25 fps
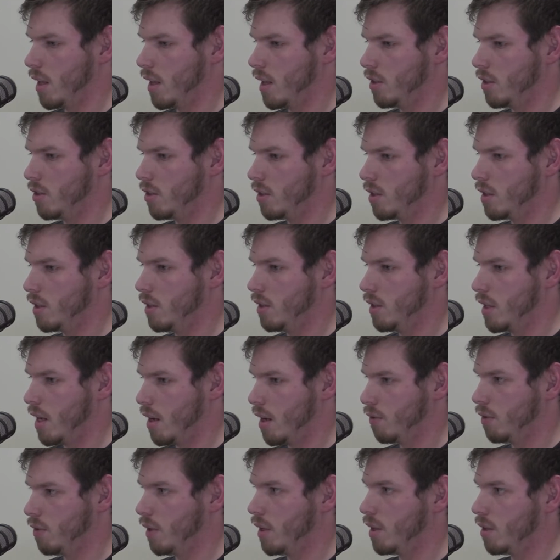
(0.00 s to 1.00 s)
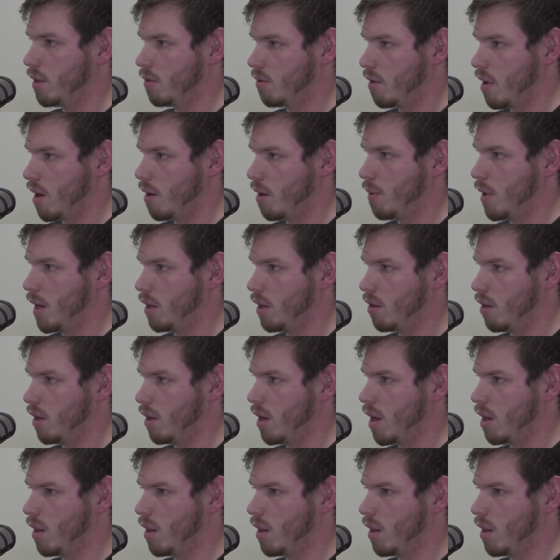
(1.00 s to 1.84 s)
it's definitely the right way to go.